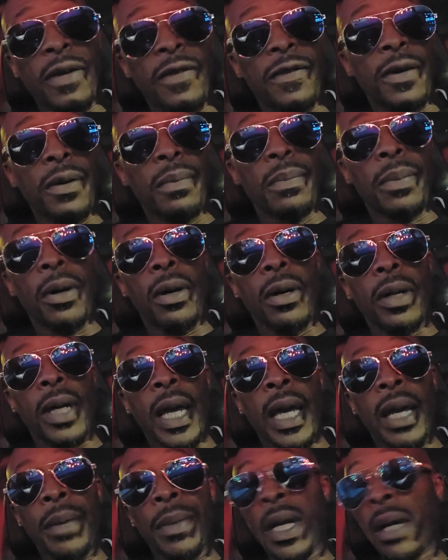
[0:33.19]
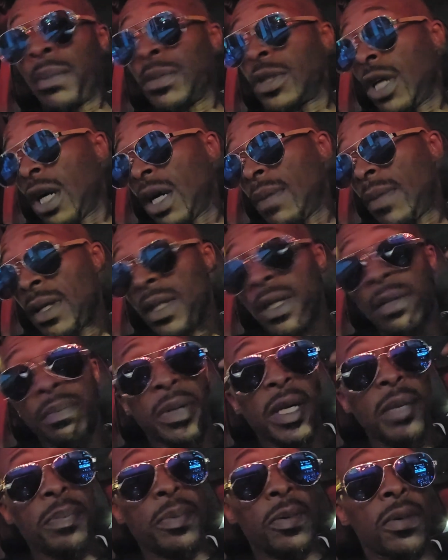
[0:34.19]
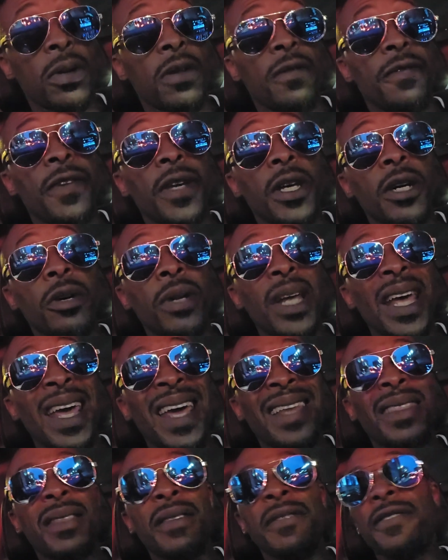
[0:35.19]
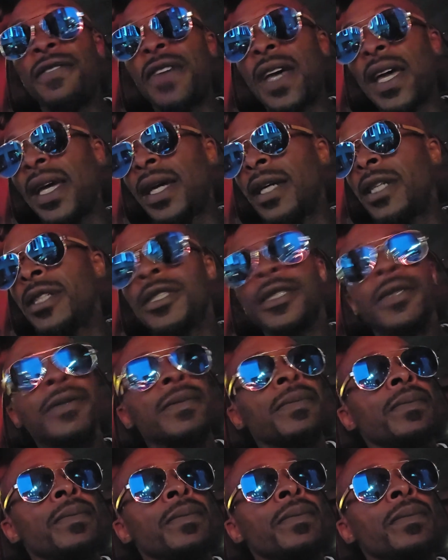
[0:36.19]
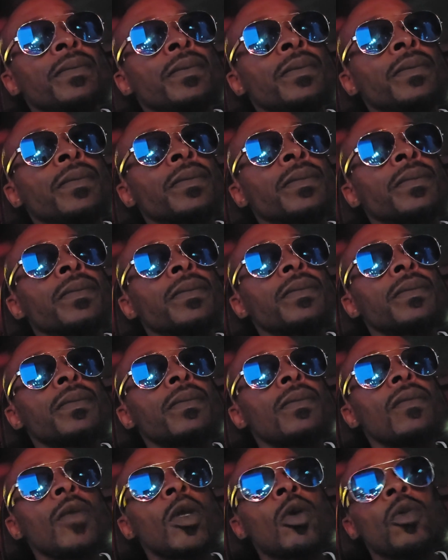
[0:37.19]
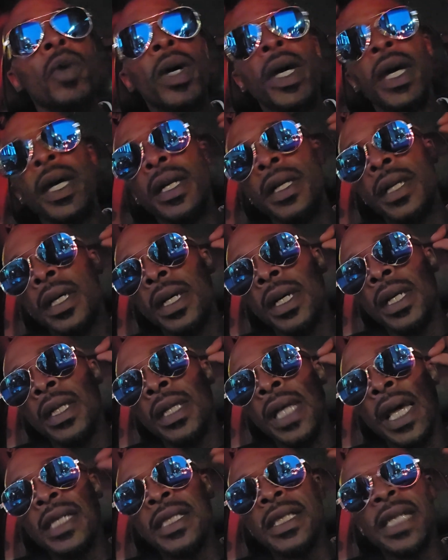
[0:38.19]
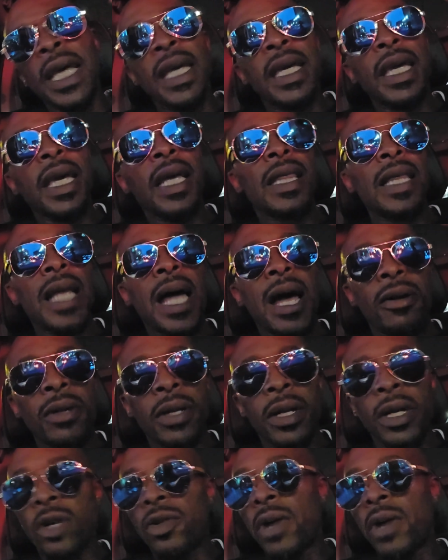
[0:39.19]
a football game. And I'm talking about the people on the field and the fans. When they say get loud in the